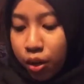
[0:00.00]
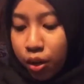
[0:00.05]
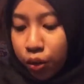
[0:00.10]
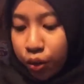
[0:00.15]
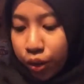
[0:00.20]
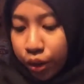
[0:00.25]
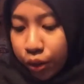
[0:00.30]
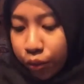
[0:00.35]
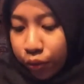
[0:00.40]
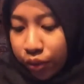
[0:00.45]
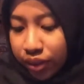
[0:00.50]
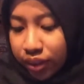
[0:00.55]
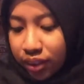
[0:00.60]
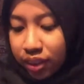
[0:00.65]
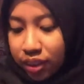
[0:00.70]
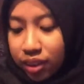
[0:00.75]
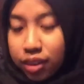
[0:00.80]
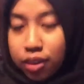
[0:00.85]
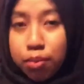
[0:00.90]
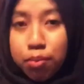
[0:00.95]

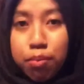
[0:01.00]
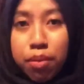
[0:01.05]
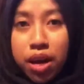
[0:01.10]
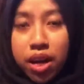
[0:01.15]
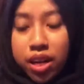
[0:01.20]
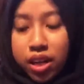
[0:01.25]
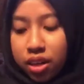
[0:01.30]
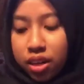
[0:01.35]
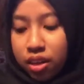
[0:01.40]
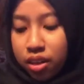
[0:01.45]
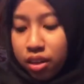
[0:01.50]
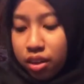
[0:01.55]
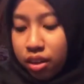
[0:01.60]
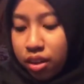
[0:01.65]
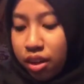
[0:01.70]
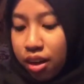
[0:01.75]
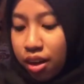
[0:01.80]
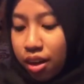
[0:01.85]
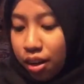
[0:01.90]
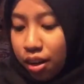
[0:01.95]
requested by a
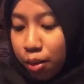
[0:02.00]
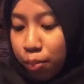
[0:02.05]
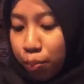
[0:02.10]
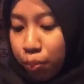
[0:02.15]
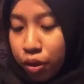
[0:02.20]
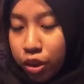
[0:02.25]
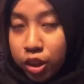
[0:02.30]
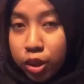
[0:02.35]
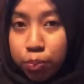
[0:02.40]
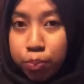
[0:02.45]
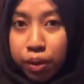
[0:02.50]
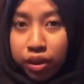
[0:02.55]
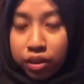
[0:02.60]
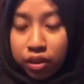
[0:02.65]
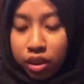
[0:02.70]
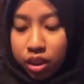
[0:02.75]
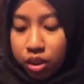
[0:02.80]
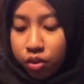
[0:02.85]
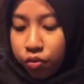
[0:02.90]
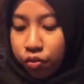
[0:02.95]

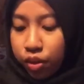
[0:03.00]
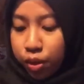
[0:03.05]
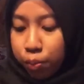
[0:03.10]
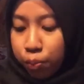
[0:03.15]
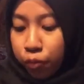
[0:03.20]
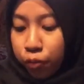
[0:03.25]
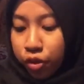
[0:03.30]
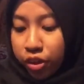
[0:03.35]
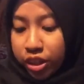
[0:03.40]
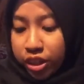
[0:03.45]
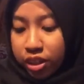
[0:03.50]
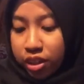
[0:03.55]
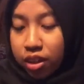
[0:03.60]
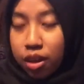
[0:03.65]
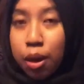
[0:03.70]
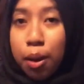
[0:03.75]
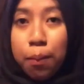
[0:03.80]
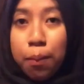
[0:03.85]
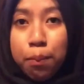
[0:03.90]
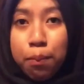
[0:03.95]
prospective
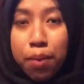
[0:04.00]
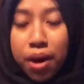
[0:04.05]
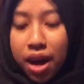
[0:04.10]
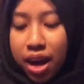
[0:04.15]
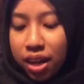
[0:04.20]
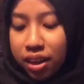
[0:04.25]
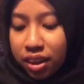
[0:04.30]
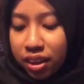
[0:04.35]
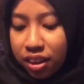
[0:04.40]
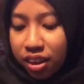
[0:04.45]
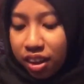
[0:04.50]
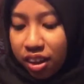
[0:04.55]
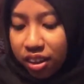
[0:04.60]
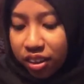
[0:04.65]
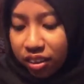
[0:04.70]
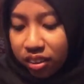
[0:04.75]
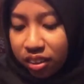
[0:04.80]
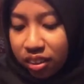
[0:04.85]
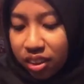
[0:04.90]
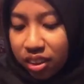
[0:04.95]
employer, but
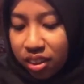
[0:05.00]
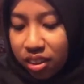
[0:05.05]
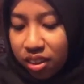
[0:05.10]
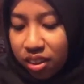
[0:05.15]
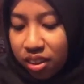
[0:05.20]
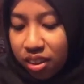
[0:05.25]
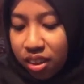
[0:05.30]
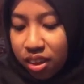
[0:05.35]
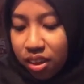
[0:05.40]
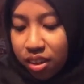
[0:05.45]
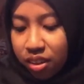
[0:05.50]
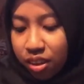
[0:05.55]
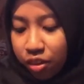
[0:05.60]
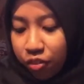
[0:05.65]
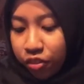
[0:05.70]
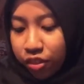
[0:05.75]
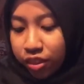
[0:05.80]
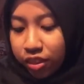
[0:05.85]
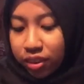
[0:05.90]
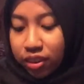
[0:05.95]
character
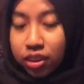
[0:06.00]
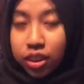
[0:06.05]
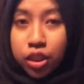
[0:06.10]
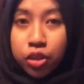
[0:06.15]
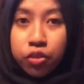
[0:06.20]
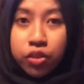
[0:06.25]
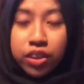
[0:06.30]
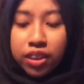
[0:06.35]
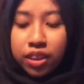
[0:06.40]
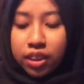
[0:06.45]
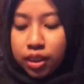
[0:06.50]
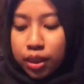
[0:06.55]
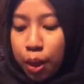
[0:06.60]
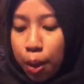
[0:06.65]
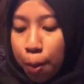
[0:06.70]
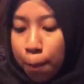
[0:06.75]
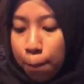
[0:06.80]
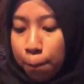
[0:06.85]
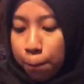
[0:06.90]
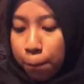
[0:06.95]
reference requests
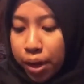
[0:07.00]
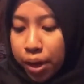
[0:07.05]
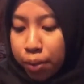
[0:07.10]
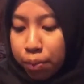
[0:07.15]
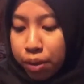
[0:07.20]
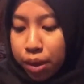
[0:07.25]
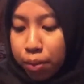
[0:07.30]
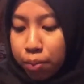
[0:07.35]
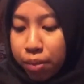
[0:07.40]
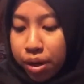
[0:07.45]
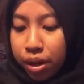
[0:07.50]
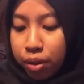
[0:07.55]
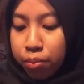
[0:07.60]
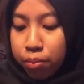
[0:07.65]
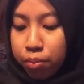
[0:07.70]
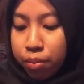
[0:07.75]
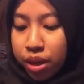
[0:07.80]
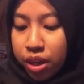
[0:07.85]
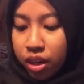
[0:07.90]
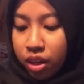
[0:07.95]
may be
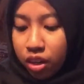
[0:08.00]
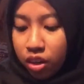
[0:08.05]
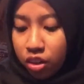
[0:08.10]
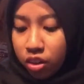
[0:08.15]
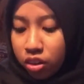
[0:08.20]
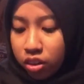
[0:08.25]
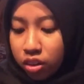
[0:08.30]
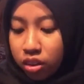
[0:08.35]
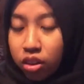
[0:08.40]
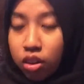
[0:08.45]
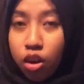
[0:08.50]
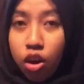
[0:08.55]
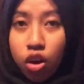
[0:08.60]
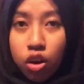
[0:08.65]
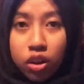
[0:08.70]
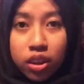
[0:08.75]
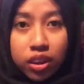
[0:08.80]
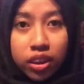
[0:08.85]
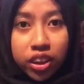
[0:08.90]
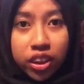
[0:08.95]
made by a court
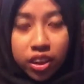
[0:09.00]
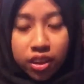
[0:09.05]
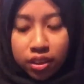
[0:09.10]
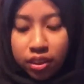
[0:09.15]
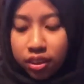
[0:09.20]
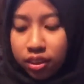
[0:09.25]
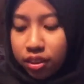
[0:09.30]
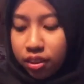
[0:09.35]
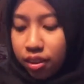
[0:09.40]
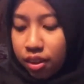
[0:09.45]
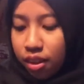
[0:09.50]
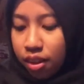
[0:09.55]
or a judge.